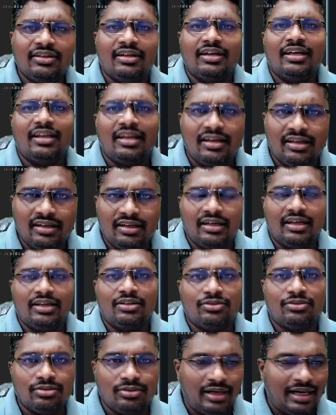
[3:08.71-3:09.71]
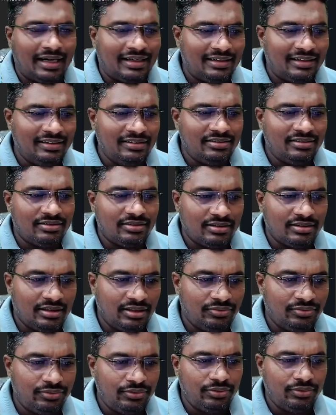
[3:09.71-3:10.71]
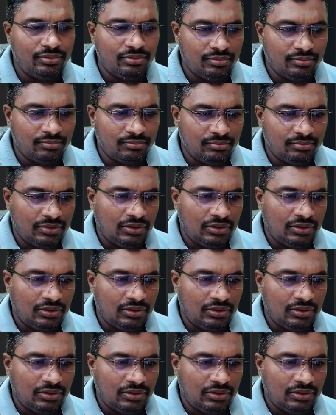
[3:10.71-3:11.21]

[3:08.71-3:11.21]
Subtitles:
again and again. So at least if you